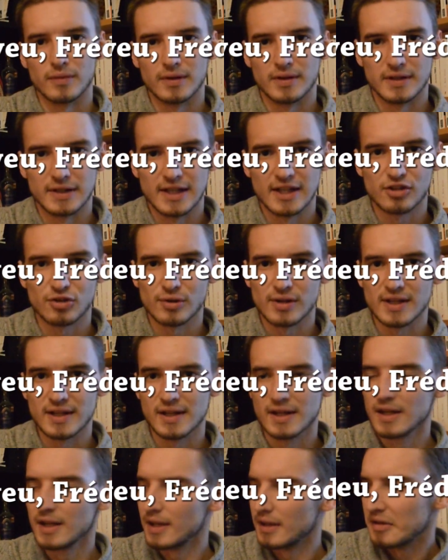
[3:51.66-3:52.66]

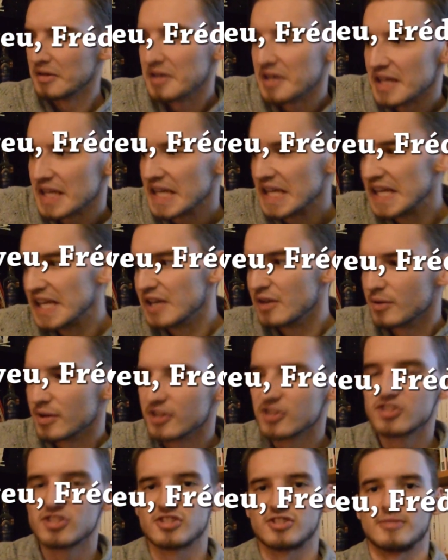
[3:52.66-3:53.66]
Literally, here
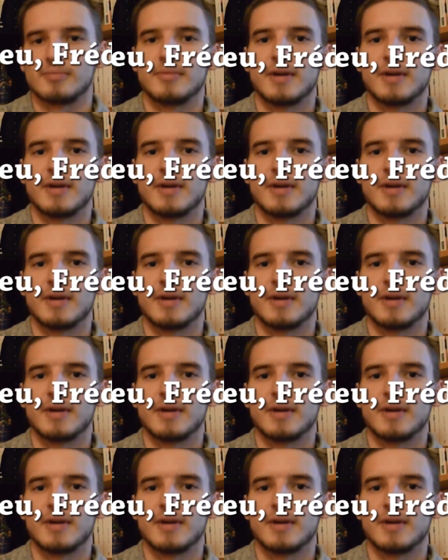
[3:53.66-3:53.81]
is